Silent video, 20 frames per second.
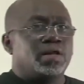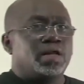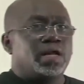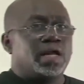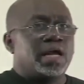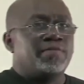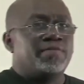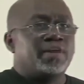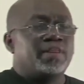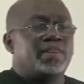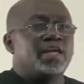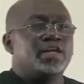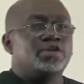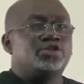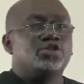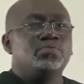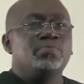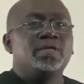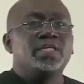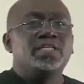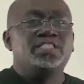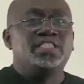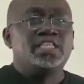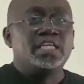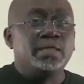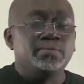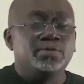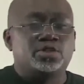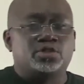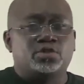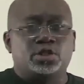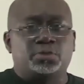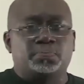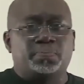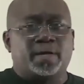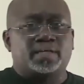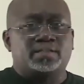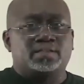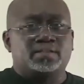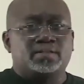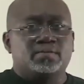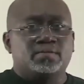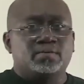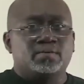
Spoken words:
everything should be deemed suspect.